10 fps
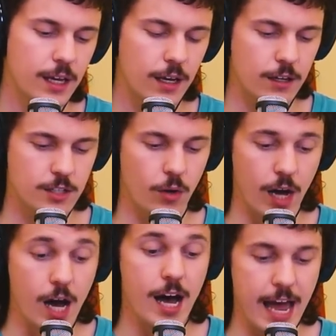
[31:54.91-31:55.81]
Also,
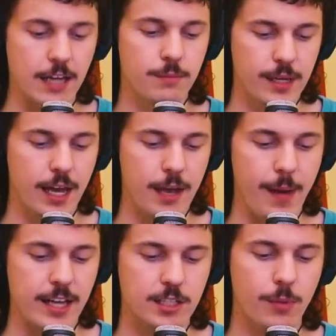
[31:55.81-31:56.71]
a NBA
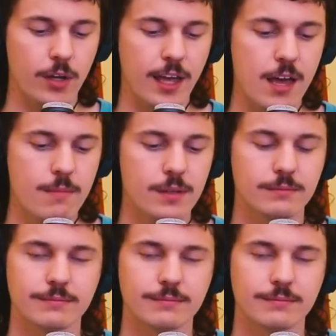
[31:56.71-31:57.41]
basketball game? What